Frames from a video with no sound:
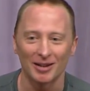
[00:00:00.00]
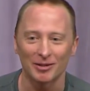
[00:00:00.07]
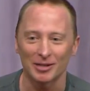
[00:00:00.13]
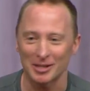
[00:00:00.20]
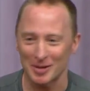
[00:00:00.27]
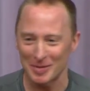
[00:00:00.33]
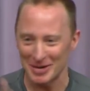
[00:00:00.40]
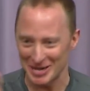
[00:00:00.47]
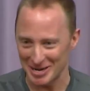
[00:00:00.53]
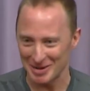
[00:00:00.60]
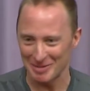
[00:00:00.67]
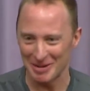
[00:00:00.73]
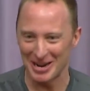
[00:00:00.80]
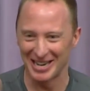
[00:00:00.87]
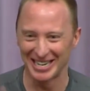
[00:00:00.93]
Well, somebody
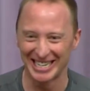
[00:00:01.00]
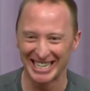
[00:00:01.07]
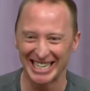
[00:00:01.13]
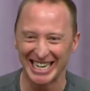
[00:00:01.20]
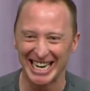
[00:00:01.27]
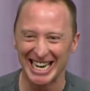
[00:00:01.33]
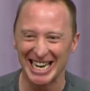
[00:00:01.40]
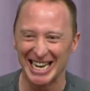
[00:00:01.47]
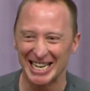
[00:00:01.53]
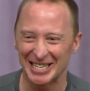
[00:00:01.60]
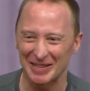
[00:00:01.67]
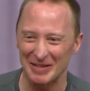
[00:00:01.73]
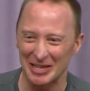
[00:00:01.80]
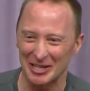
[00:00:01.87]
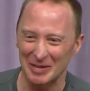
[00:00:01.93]

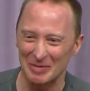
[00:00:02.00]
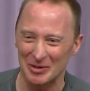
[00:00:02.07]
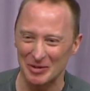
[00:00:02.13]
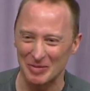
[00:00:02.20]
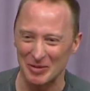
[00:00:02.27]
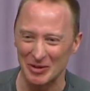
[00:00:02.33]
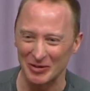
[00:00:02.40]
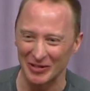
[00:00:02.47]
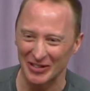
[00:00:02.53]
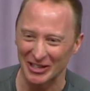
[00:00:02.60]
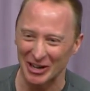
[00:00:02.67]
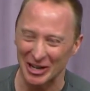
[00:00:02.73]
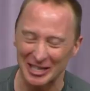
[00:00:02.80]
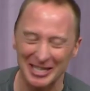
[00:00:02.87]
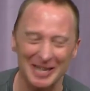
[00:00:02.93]
seems to approve of the
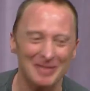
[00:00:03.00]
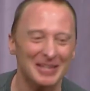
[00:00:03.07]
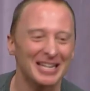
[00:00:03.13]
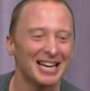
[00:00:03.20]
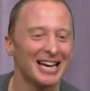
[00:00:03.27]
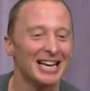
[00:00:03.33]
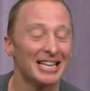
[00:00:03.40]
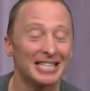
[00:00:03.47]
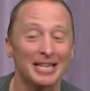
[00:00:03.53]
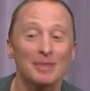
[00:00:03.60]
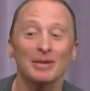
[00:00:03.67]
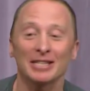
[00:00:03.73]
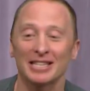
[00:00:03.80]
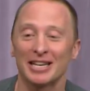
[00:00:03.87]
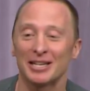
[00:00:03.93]
concept.
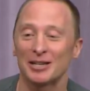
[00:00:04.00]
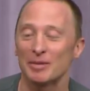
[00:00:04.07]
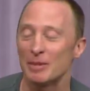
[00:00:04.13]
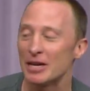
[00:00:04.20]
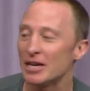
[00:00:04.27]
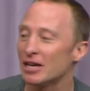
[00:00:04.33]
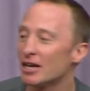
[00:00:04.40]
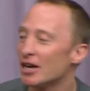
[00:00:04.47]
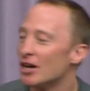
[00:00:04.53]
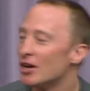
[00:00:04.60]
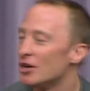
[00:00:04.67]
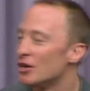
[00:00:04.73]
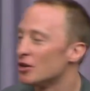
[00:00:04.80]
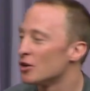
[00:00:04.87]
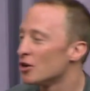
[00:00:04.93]
Seema said to me,
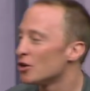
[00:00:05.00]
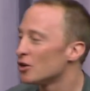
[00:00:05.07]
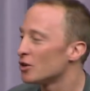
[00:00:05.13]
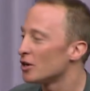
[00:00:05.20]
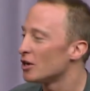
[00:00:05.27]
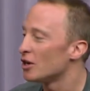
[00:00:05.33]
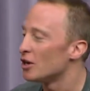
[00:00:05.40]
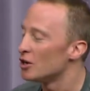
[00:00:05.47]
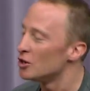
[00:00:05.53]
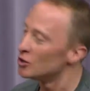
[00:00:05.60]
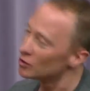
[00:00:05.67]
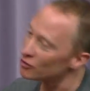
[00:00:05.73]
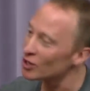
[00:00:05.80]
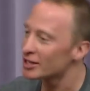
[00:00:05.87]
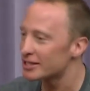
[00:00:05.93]
you know,
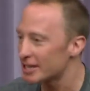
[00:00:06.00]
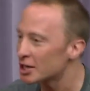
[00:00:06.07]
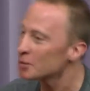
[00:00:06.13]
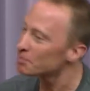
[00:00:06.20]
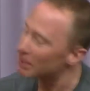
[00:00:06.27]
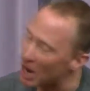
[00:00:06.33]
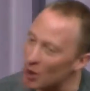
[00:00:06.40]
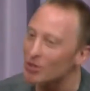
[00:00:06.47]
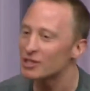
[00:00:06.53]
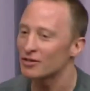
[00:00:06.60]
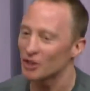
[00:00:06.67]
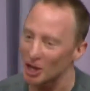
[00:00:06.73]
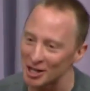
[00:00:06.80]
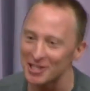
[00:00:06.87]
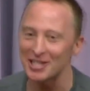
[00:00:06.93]
you've got such powers
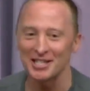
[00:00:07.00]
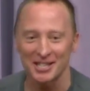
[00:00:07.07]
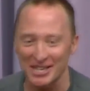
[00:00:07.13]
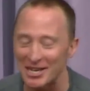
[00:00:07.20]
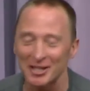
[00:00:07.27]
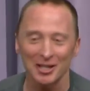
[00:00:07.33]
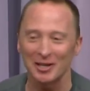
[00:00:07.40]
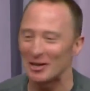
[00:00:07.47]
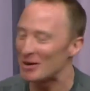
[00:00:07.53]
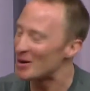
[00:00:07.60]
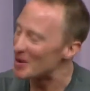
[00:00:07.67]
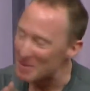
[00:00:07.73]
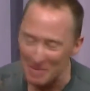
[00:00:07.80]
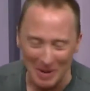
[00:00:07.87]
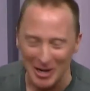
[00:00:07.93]
of concentration,
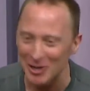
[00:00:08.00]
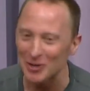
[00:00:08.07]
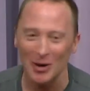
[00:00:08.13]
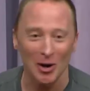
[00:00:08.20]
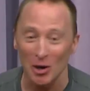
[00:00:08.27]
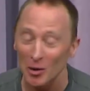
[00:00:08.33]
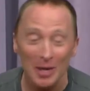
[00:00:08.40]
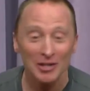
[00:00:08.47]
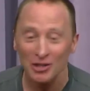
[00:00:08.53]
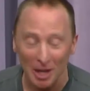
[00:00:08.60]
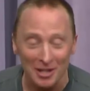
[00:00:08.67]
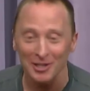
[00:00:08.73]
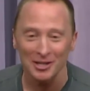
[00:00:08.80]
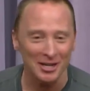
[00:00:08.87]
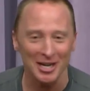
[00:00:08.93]
but you're always
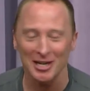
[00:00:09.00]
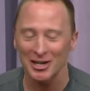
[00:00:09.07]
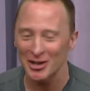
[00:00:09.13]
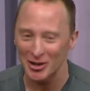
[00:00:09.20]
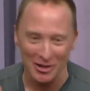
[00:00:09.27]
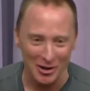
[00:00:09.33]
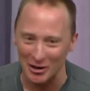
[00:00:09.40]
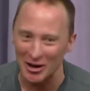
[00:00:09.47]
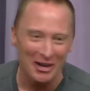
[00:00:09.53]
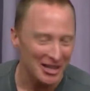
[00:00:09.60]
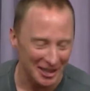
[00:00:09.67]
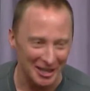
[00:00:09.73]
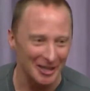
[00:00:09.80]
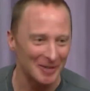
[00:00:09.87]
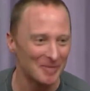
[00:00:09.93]
concentrating on the wrong
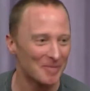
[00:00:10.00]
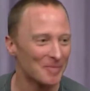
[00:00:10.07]
thing.